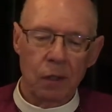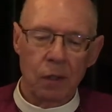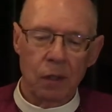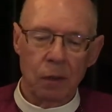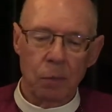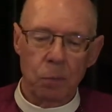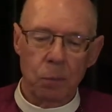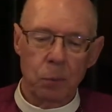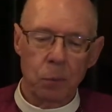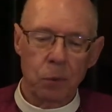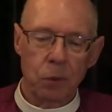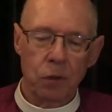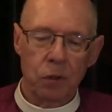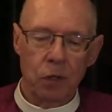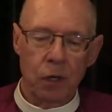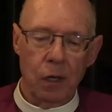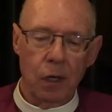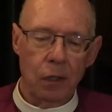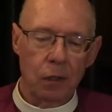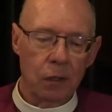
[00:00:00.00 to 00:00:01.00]
that poor
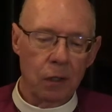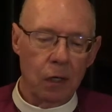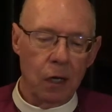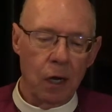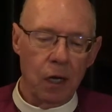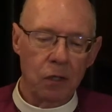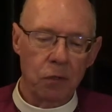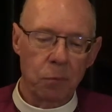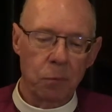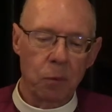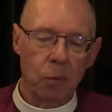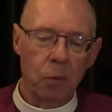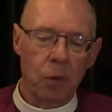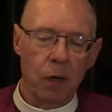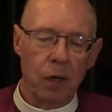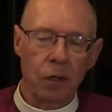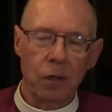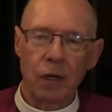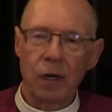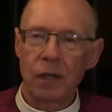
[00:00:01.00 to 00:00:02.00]
John, the gospel writer,